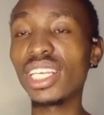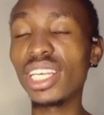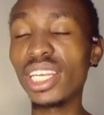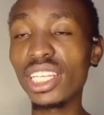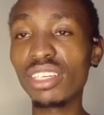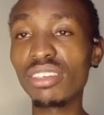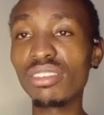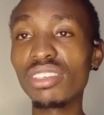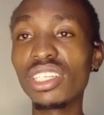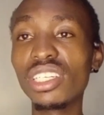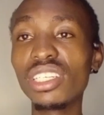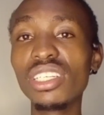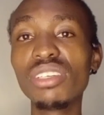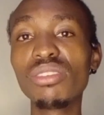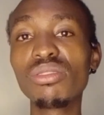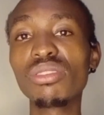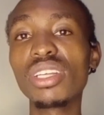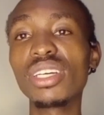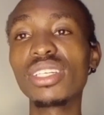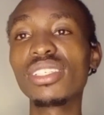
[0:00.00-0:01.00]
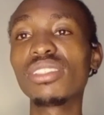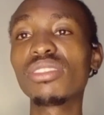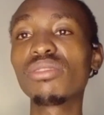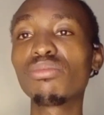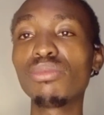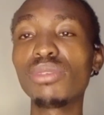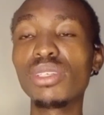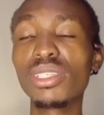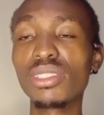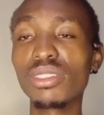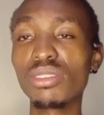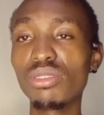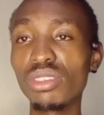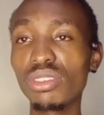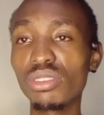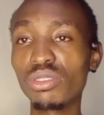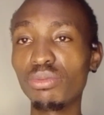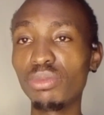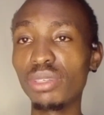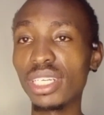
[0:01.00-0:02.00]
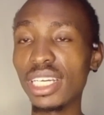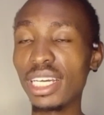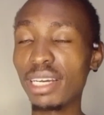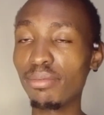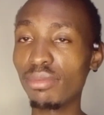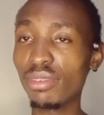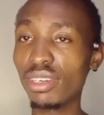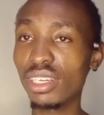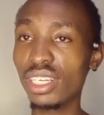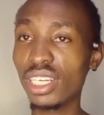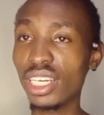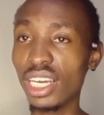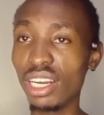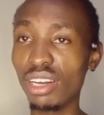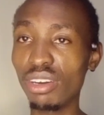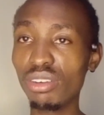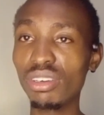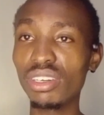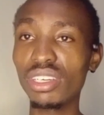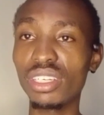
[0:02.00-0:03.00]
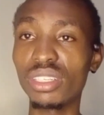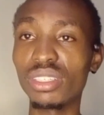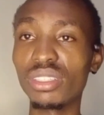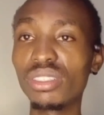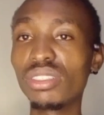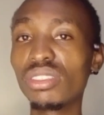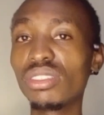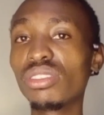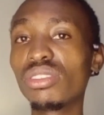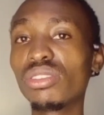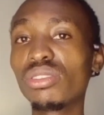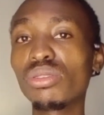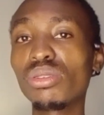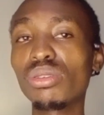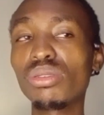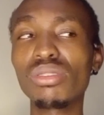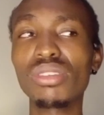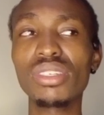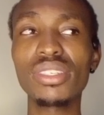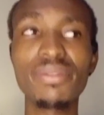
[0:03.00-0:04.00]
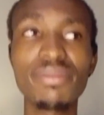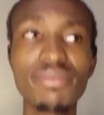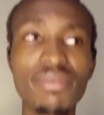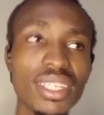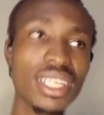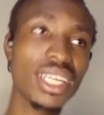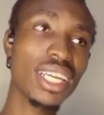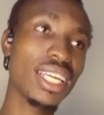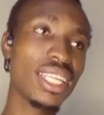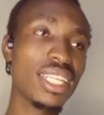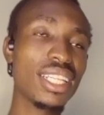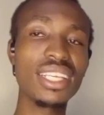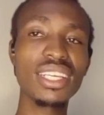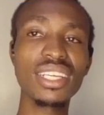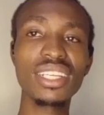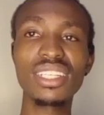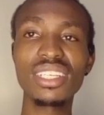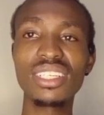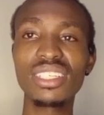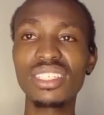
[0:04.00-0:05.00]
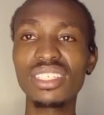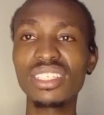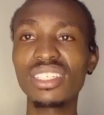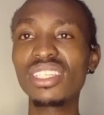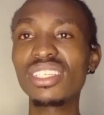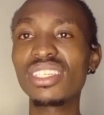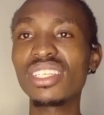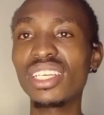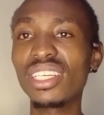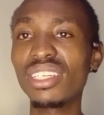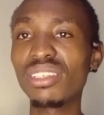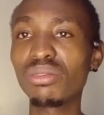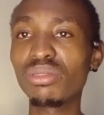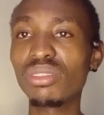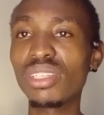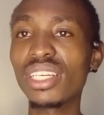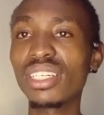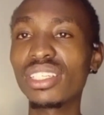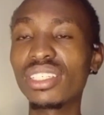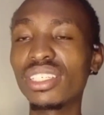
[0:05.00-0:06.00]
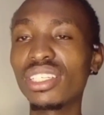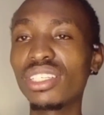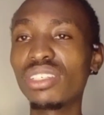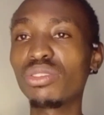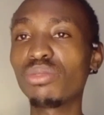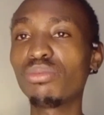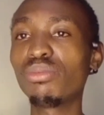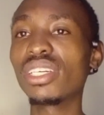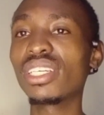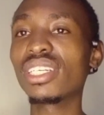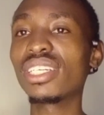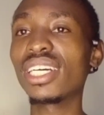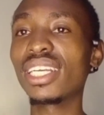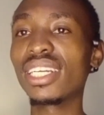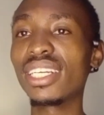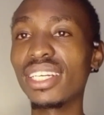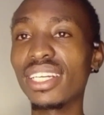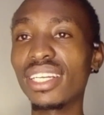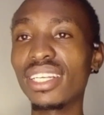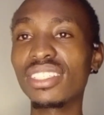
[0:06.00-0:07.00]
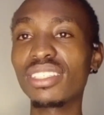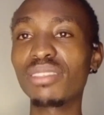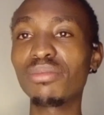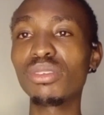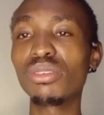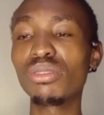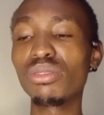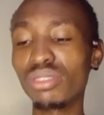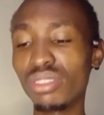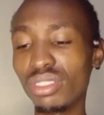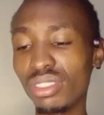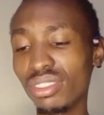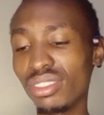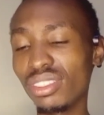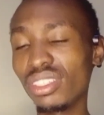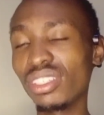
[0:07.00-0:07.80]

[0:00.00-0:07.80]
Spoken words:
Little did he know that it's going to become a lonely. So I think this is an issue that need to be addressed, because